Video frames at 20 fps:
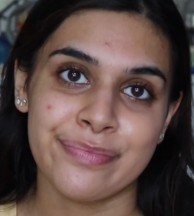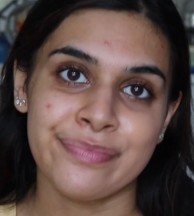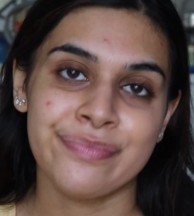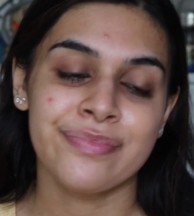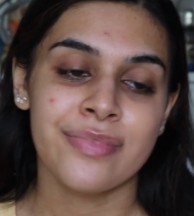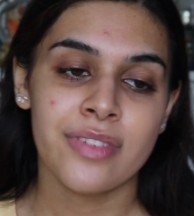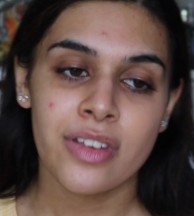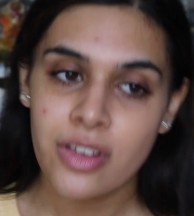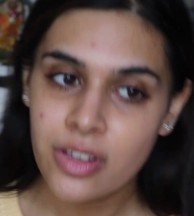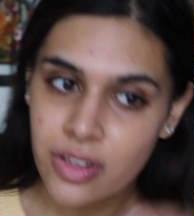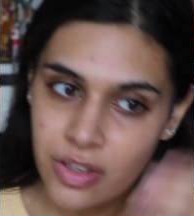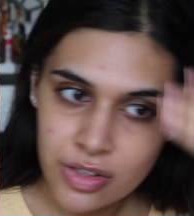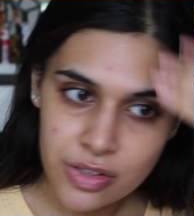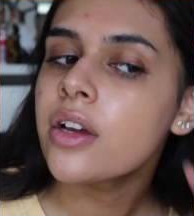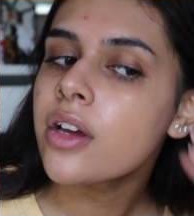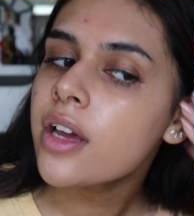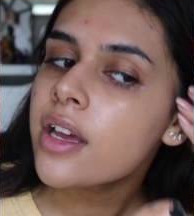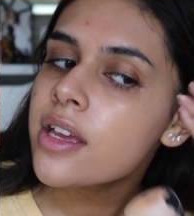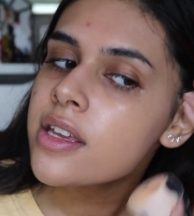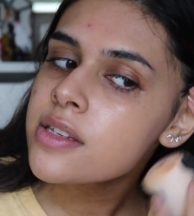
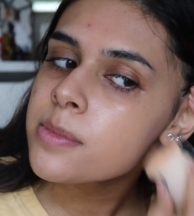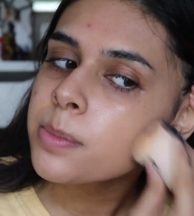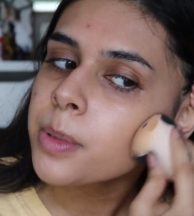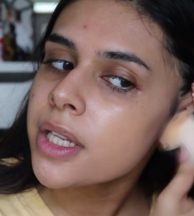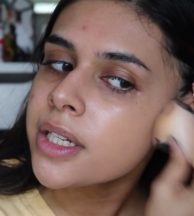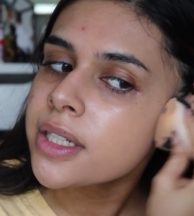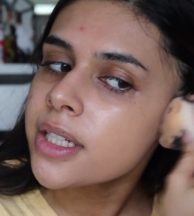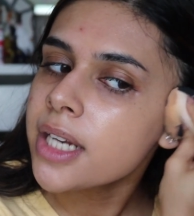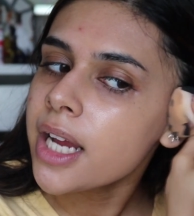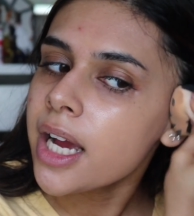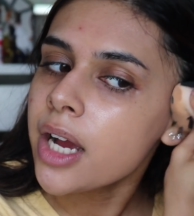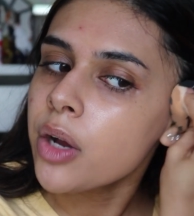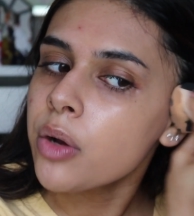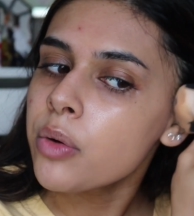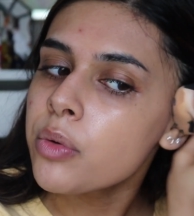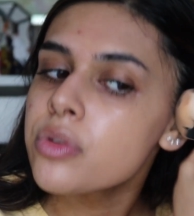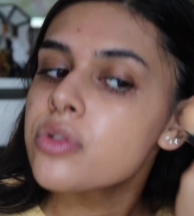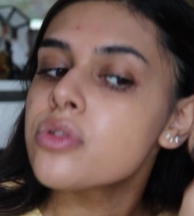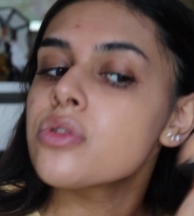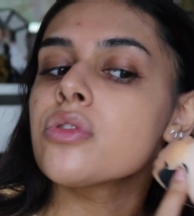It has blended
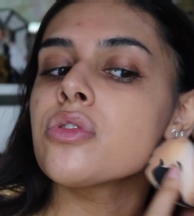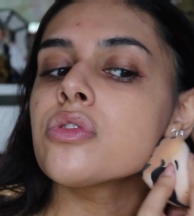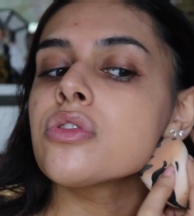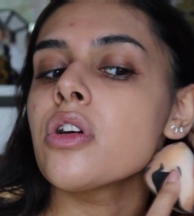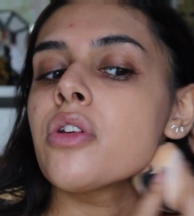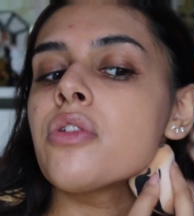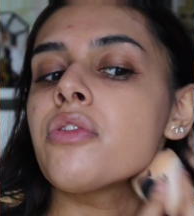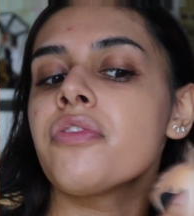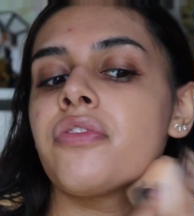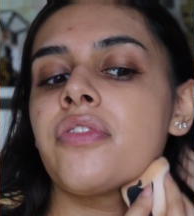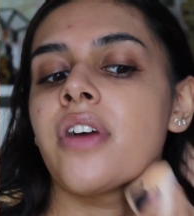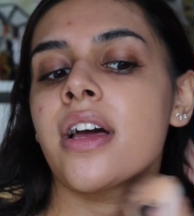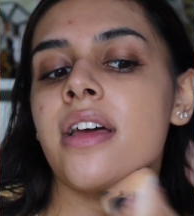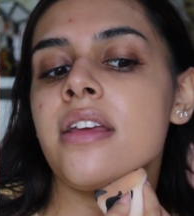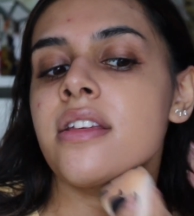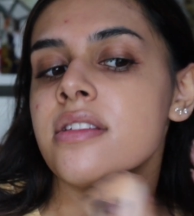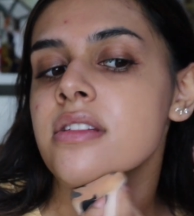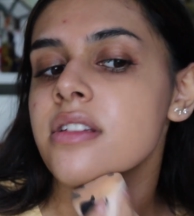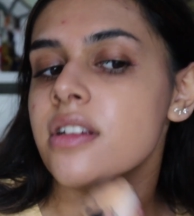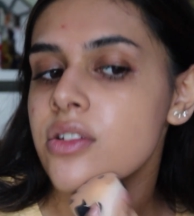out so
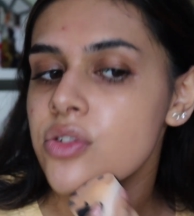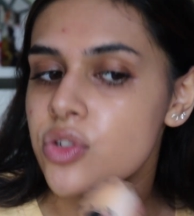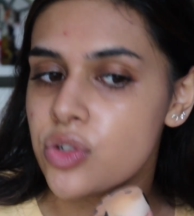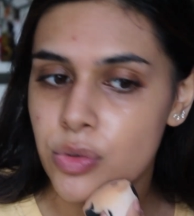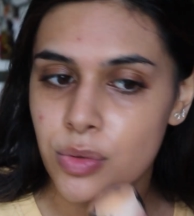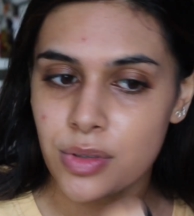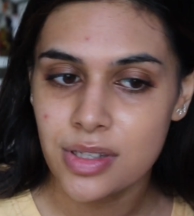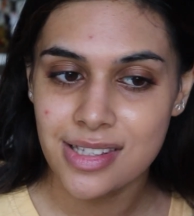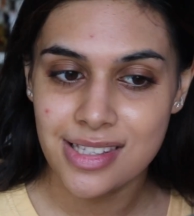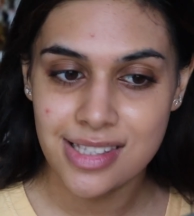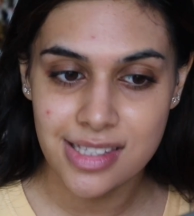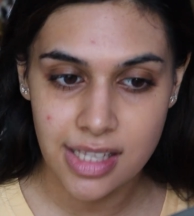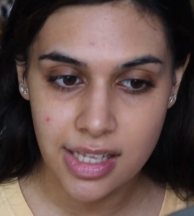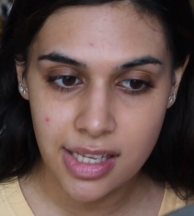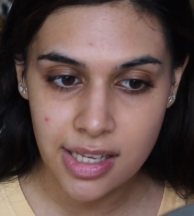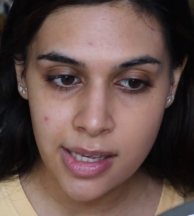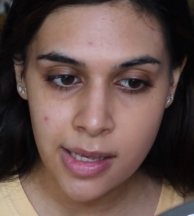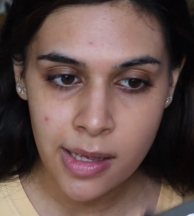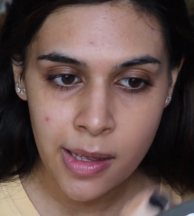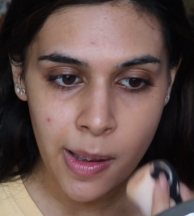fast, as you can
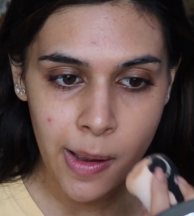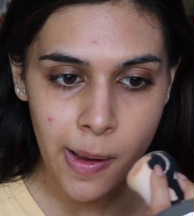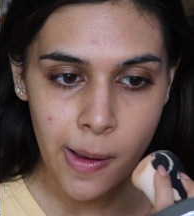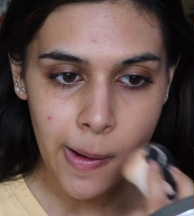see,